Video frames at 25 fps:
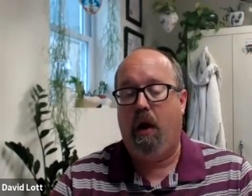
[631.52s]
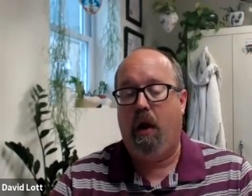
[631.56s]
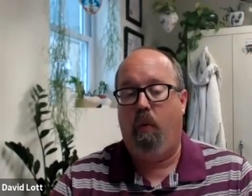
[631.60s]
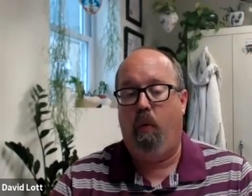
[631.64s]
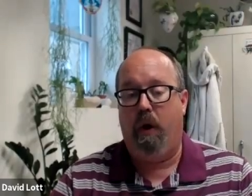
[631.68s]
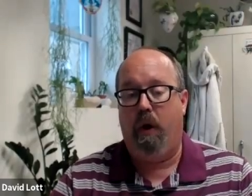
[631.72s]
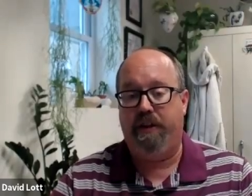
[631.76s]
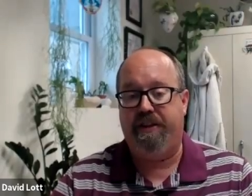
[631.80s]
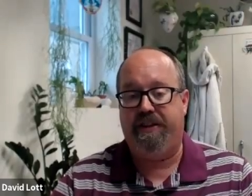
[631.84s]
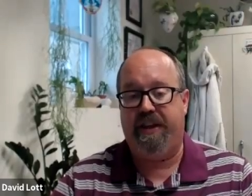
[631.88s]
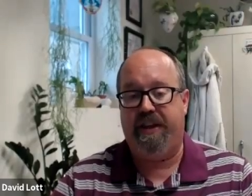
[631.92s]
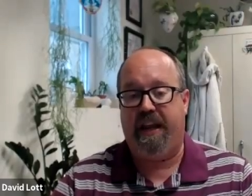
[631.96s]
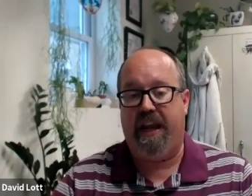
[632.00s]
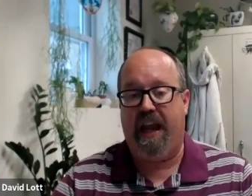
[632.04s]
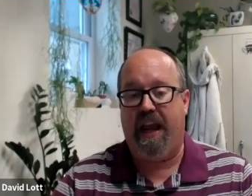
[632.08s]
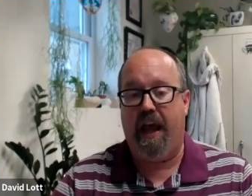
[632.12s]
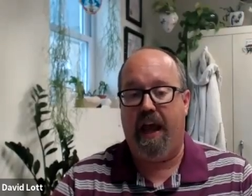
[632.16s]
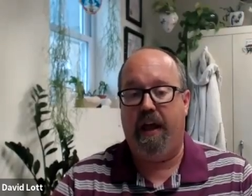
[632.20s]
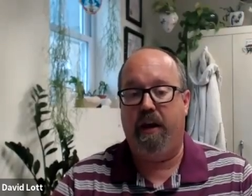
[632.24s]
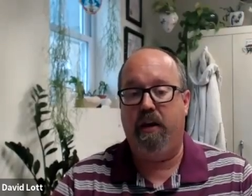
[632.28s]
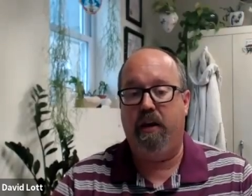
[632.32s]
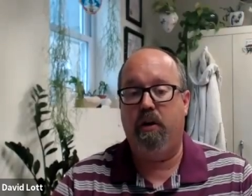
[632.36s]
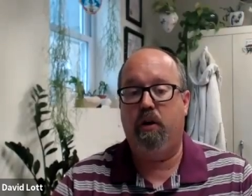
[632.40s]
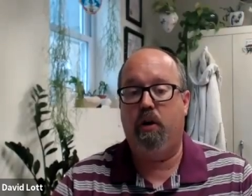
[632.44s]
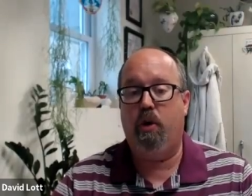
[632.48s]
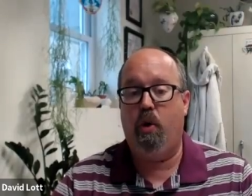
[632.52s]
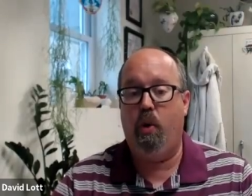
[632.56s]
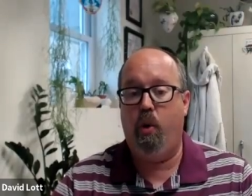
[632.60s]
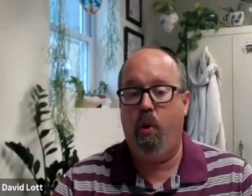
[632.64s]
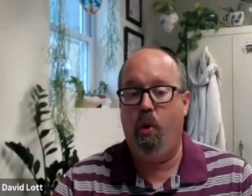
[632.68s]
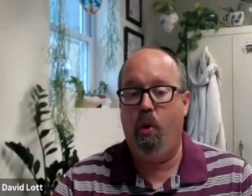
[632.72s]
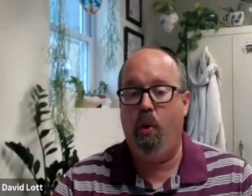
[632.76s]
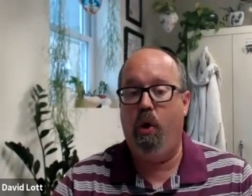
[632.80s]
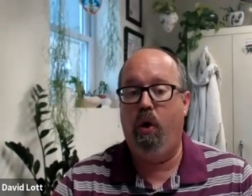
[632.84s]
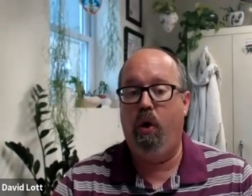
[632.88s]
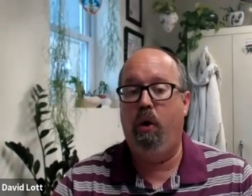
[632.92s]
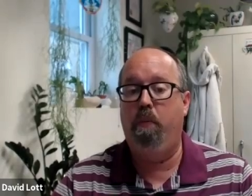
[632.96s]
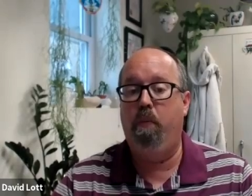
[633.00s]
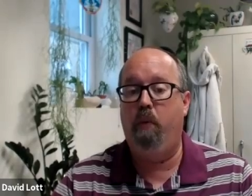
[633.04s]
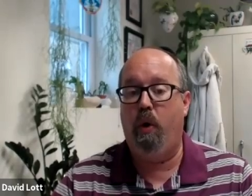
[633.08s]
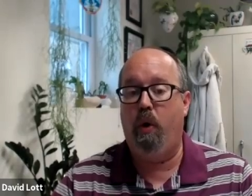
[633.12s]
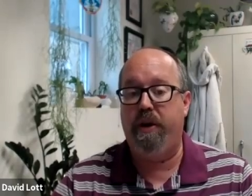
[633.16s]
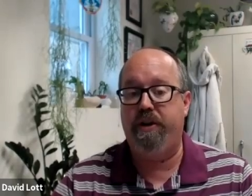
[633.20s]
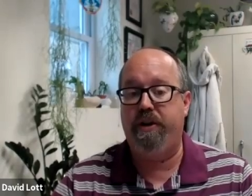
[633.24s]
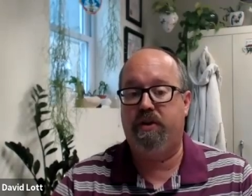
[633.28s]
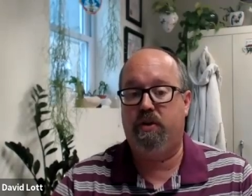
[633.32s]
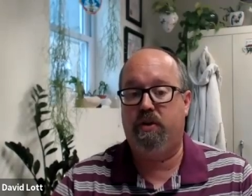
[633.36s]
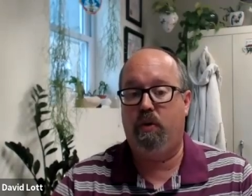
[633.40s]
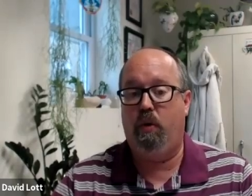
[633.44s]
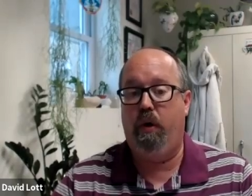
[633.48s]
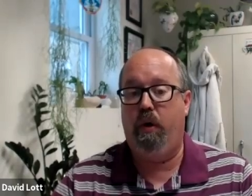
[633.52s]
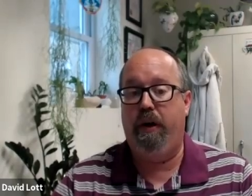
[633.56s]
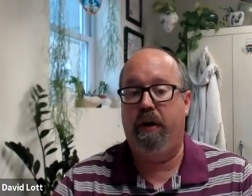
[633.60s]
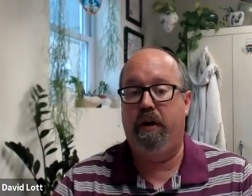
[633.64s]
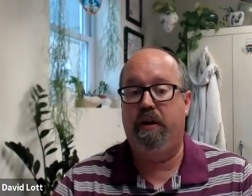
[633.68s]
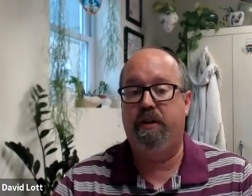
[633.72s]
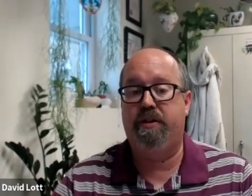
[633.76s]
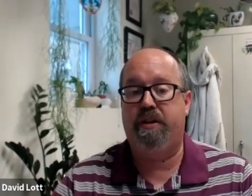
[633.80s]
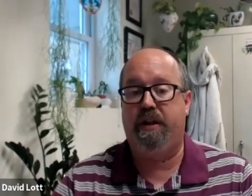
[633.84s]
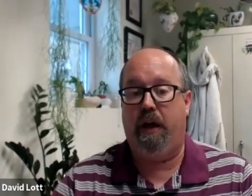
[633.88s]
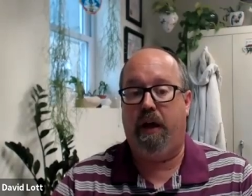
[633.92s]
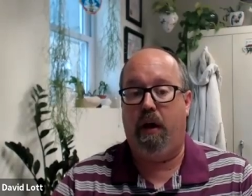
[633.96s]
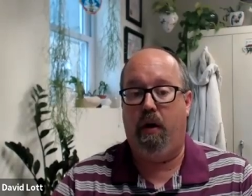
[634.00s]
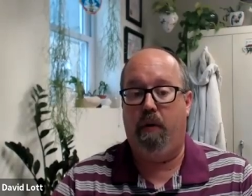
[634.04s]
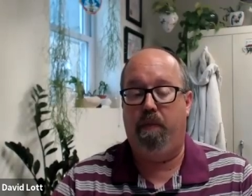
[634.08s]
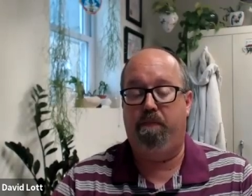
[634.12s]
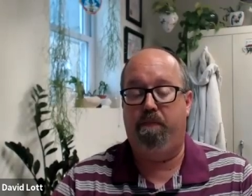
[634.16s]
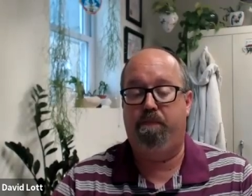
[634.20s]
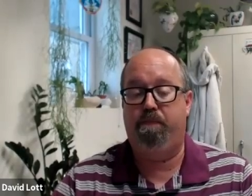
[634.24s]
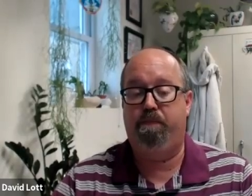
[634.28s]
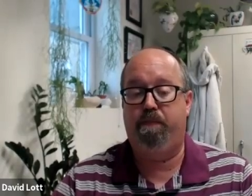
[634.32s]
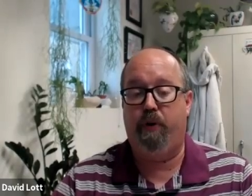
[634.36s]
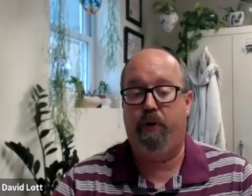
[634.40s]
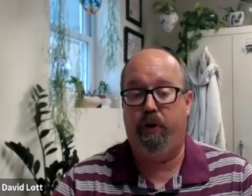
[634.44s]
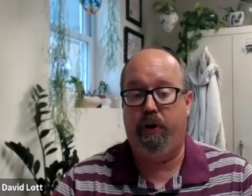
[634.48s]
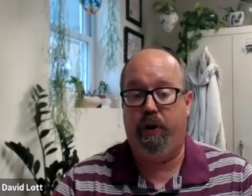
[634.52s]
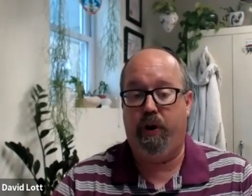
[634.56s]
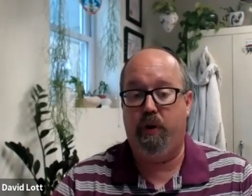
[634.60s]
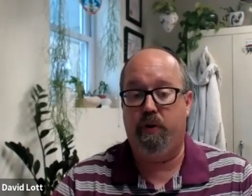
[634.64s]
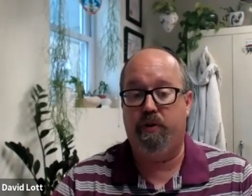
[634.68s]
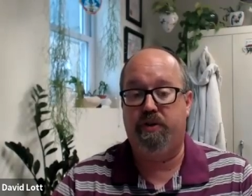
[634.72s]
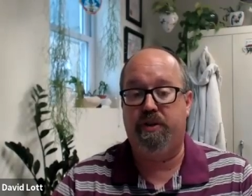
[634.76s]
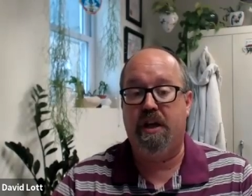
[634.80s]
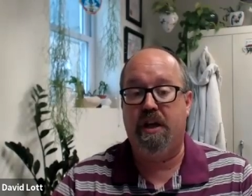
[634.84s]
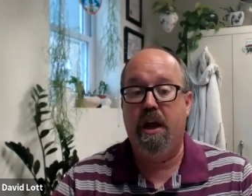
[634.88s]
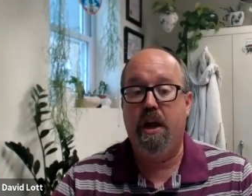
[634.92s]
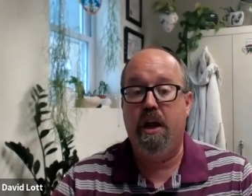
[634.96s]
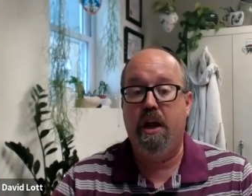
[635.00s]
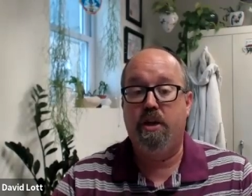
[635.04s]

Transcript: Once again, cool, moist soils help produce